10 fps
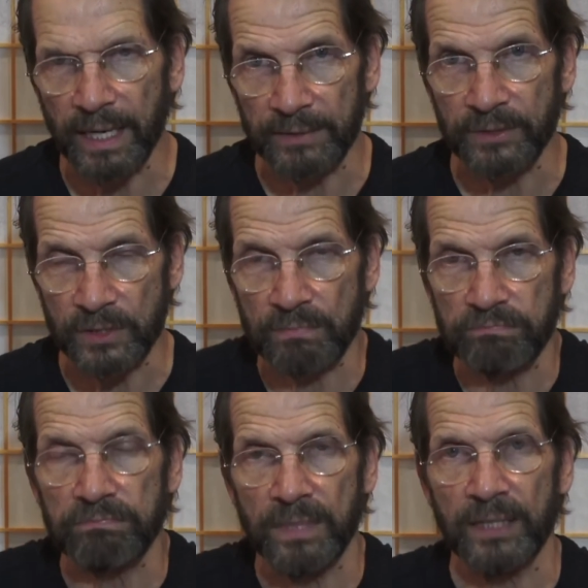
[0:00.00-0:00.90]
at this
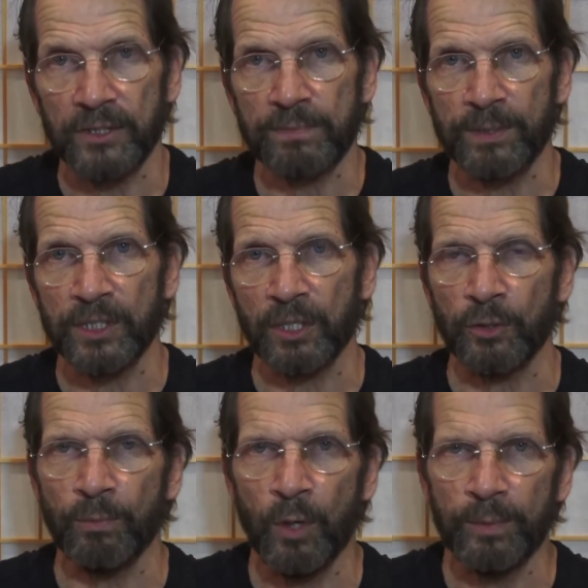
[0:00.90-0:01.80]
at this
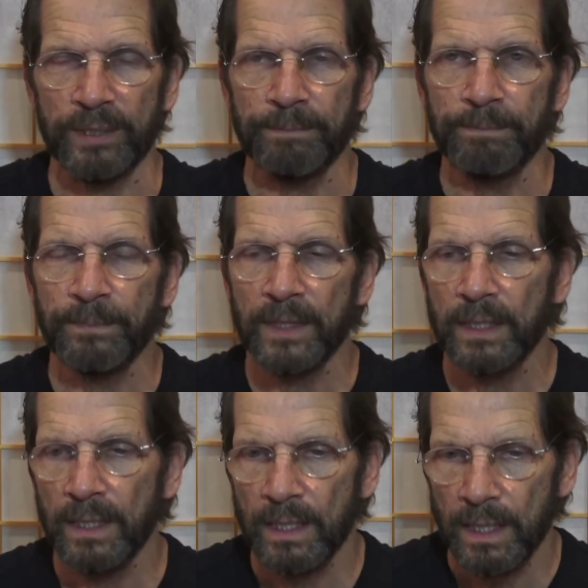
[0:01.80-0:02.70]
particular moment.
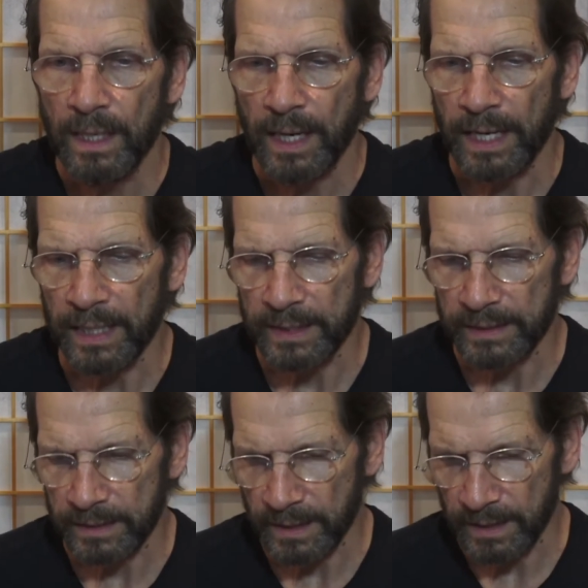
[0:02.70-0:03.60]

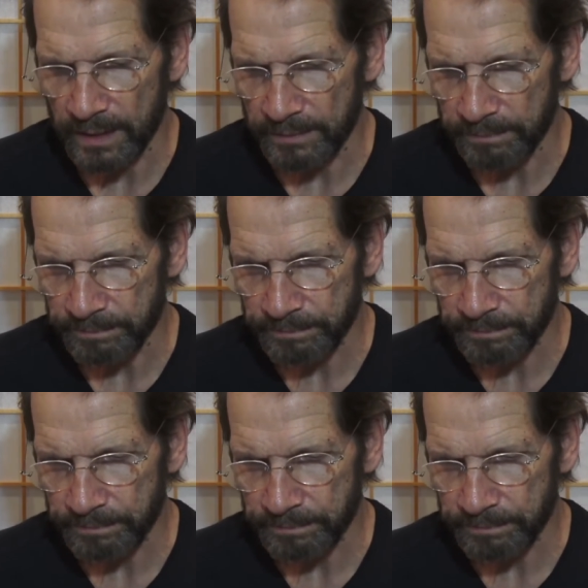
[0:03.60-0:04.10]
And um,